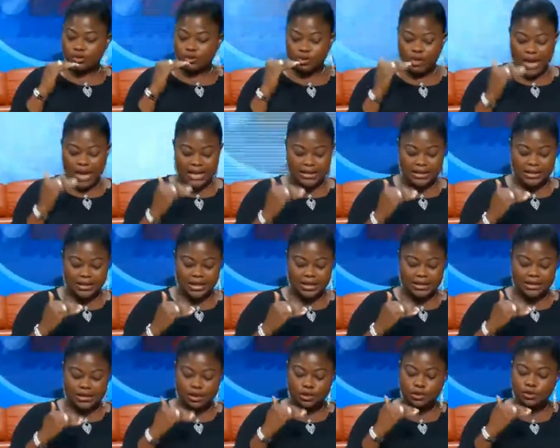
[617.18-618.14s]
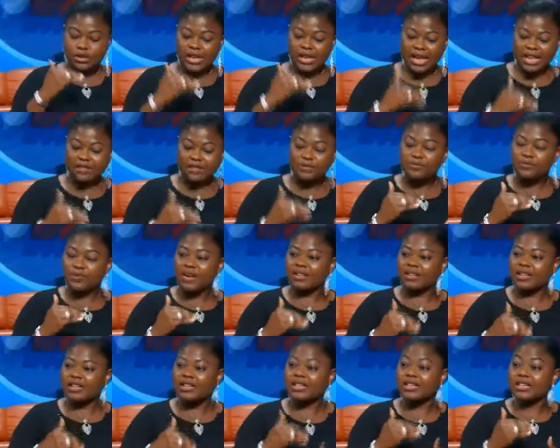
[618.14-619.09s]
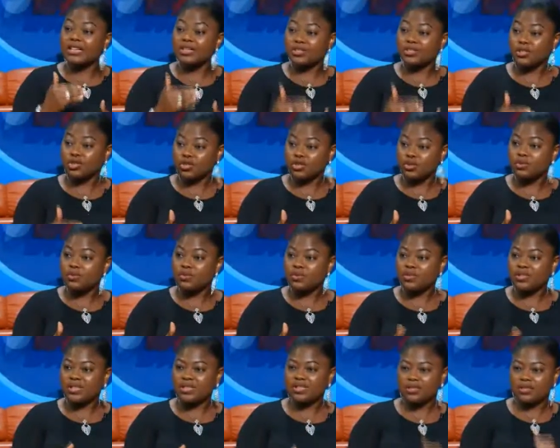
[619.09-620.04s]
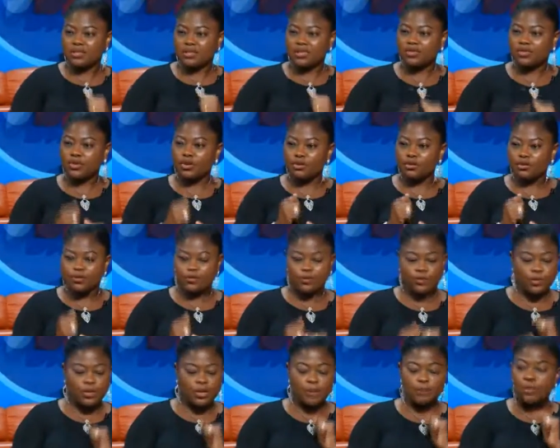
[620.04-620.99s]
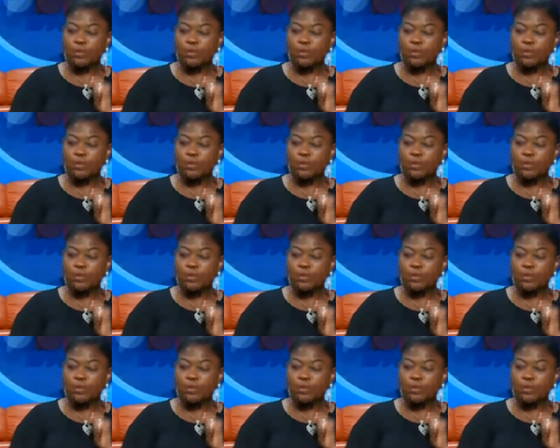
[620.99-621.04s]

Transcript: As they don't like the fact that they can't do these things, it's difficult for them.